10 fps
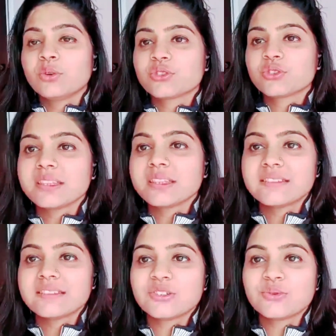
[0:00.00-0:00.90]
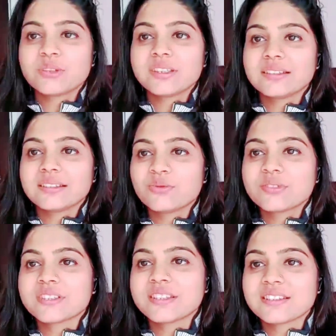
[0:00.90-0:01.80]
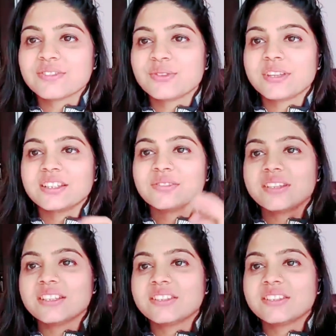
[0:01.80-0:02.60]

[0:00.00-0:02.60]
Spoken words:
lots of messages during the conversation, so that is